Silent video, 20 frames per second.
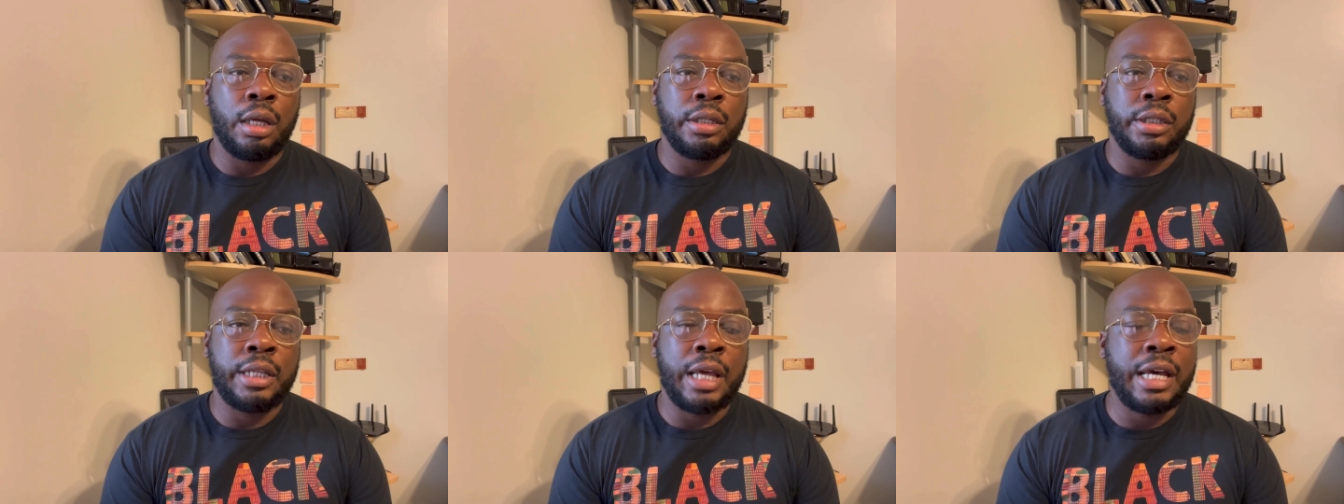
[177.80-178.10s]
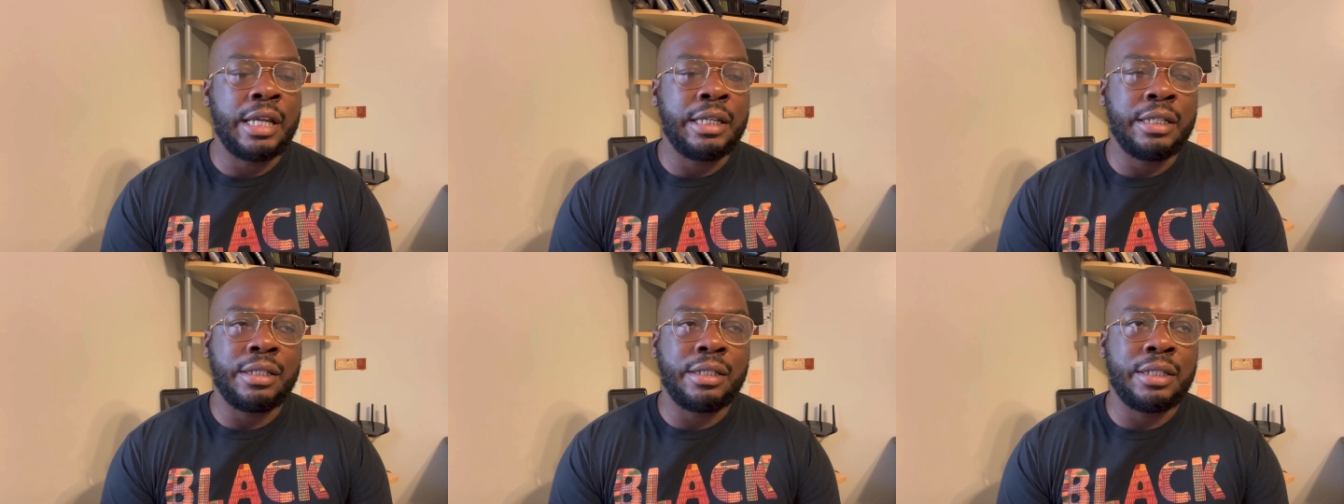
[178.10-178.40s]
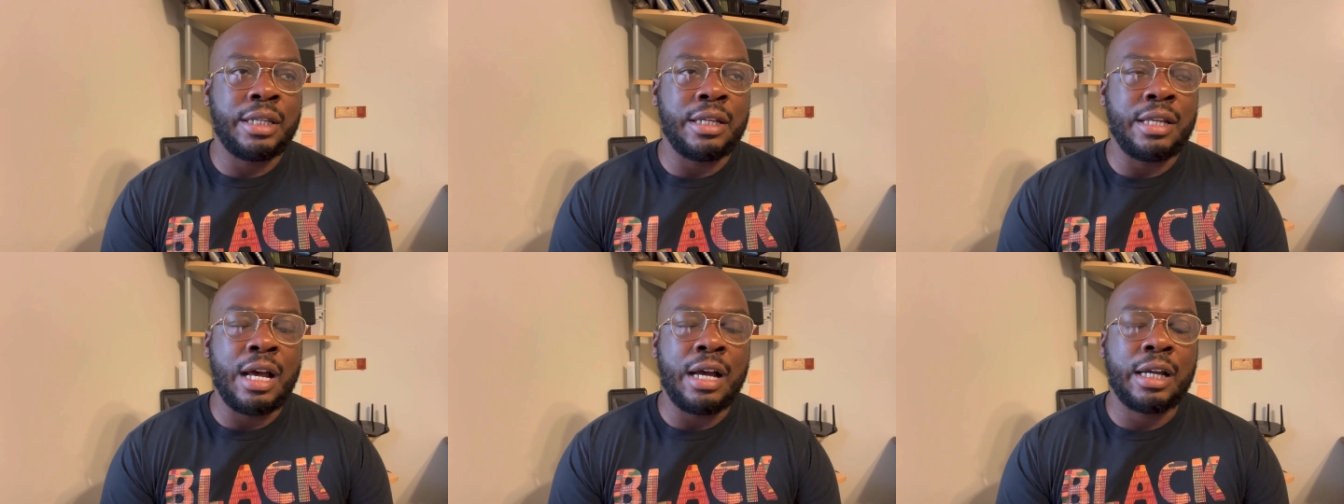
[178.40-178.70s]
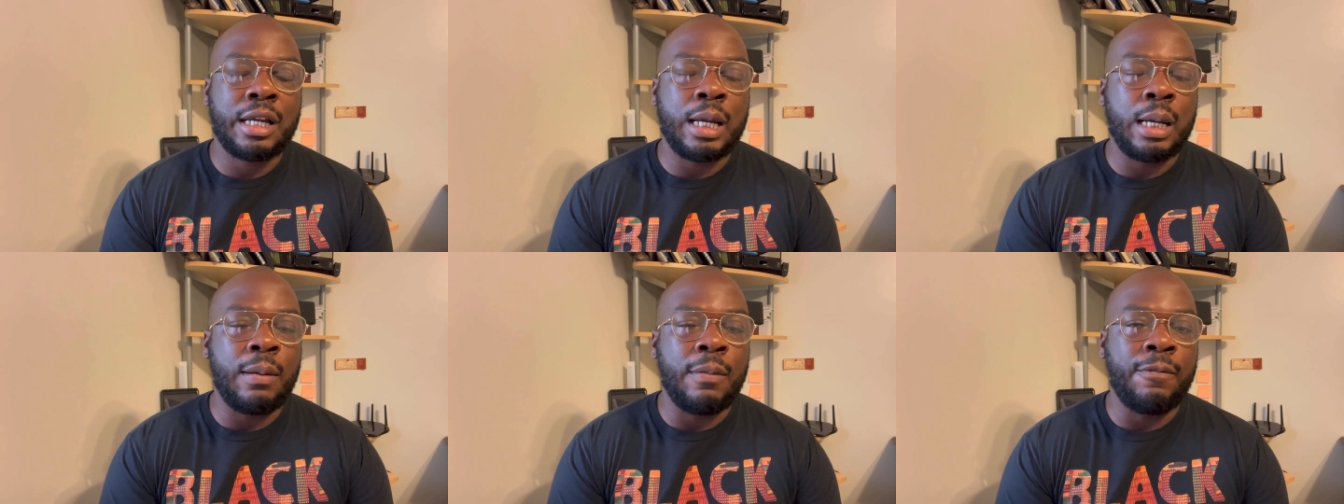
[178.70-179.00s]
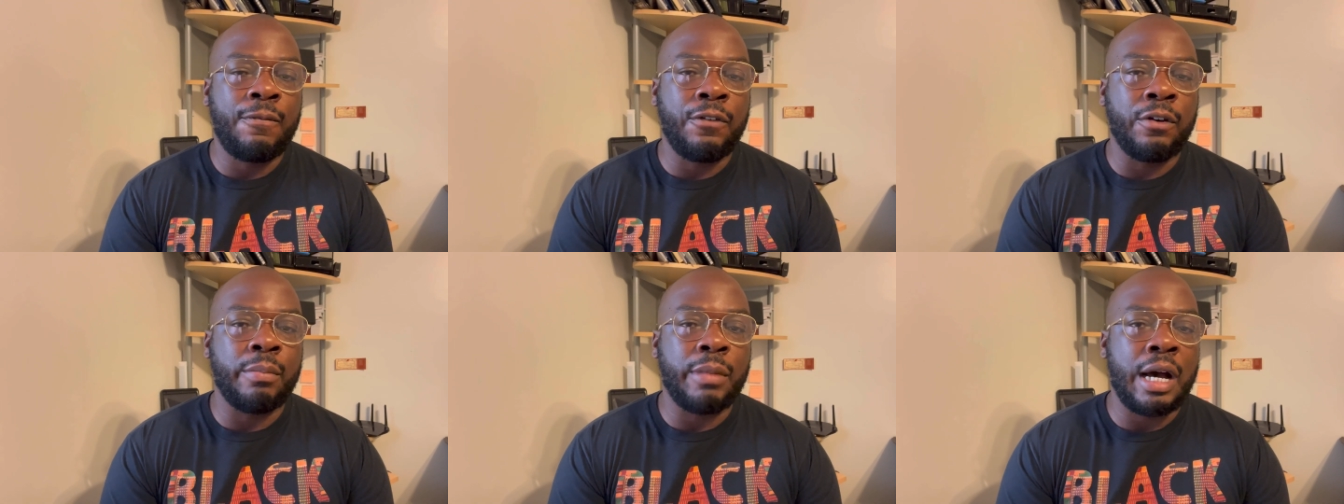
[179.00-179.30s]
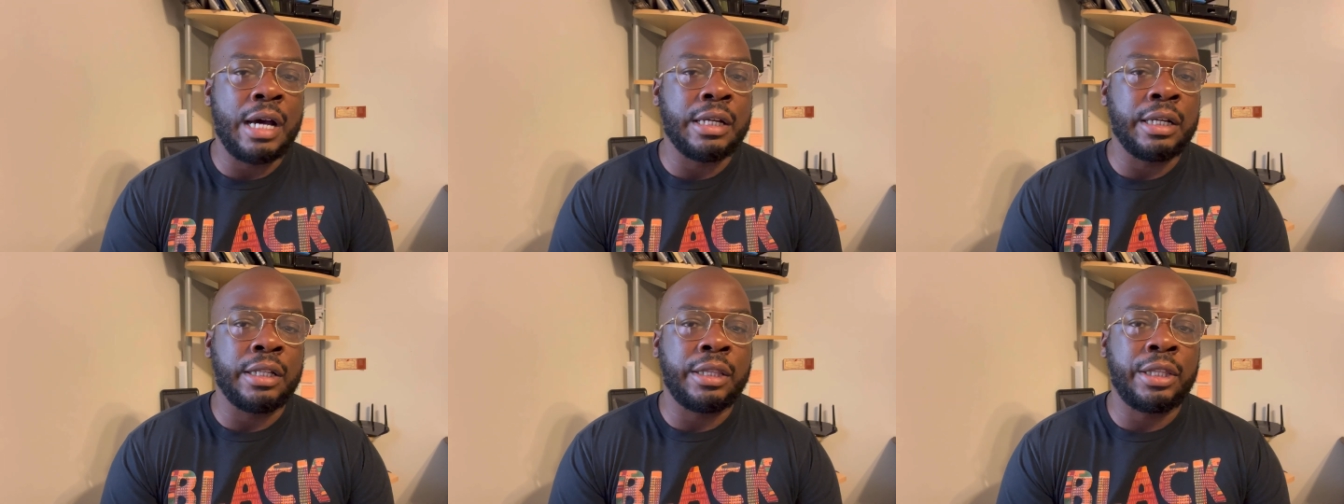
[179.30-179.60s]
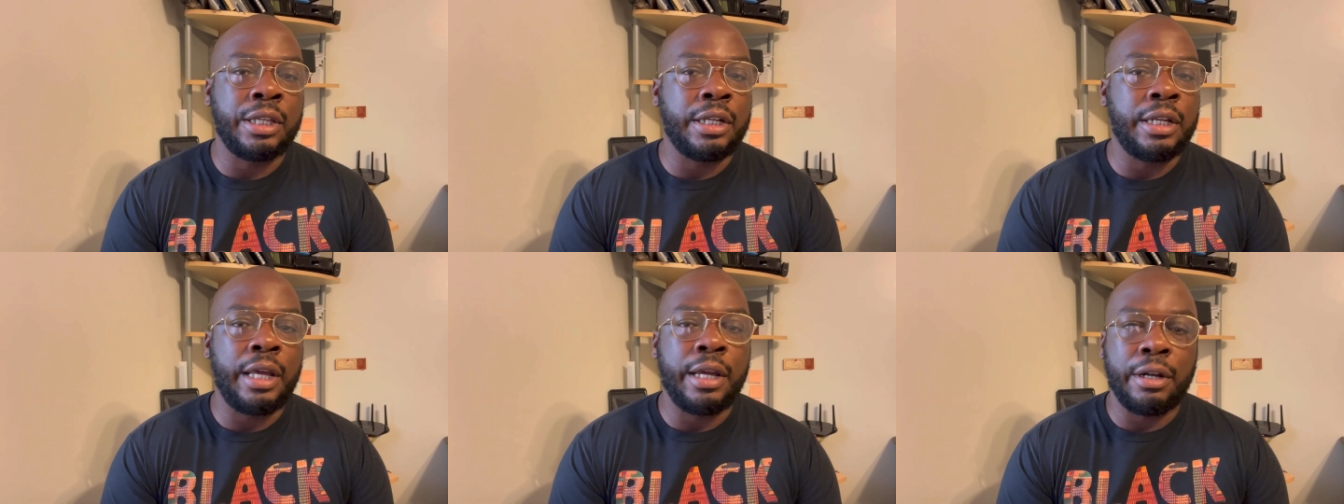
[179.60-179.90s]
that did not come from out of
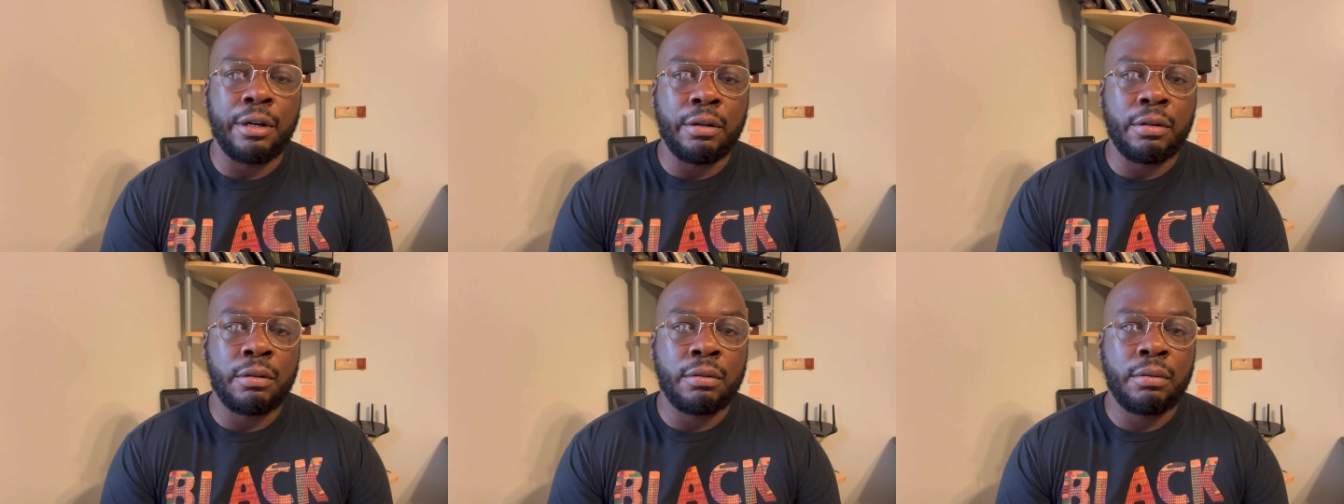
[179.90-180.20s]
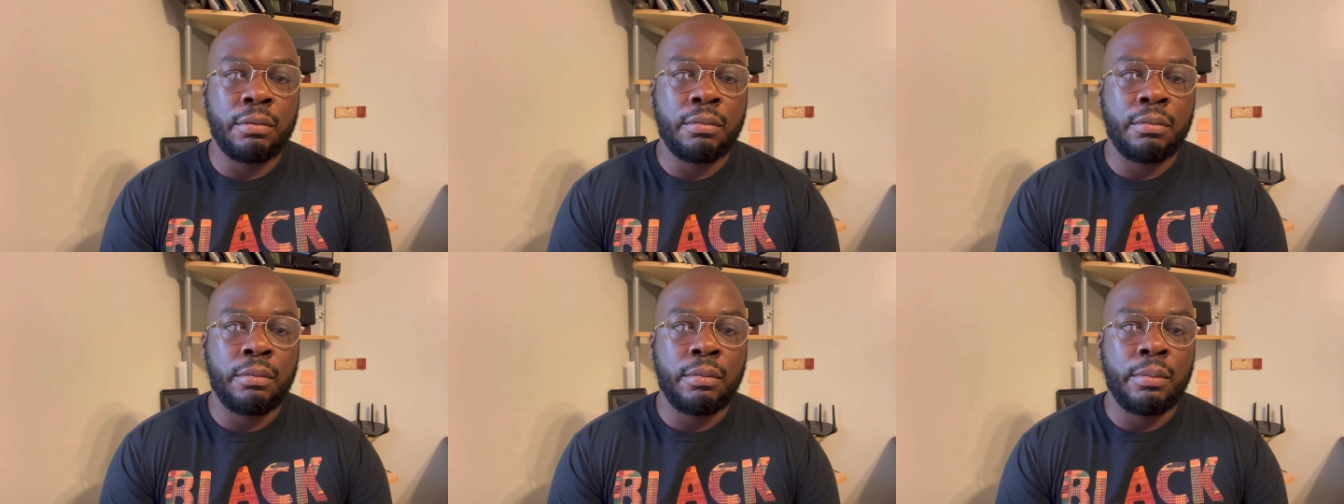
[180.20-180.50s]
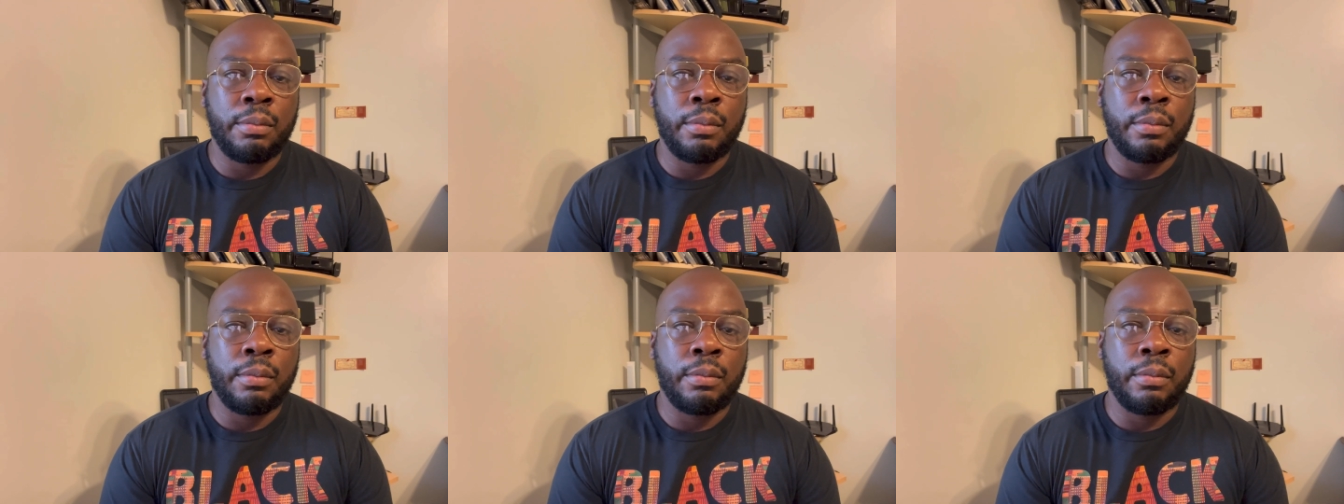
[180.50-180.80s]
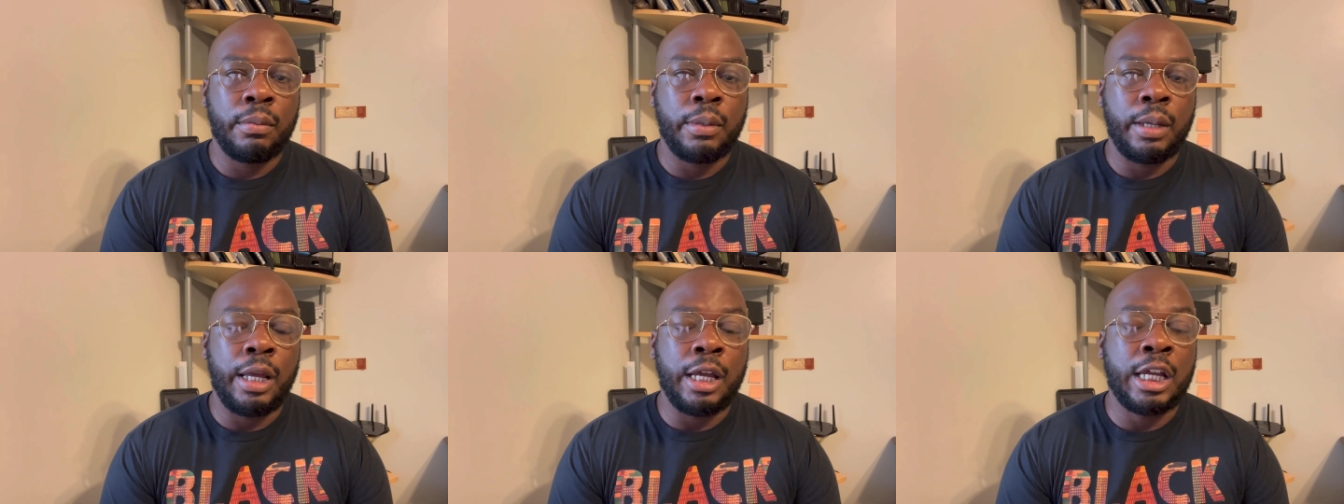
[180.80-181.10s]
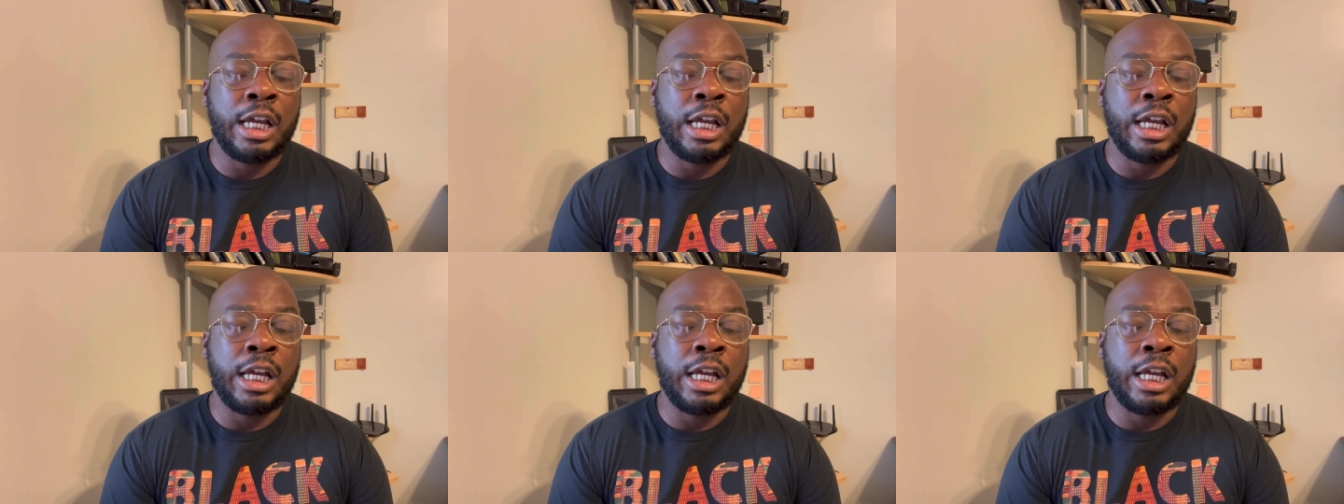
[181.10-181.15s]
thin air. It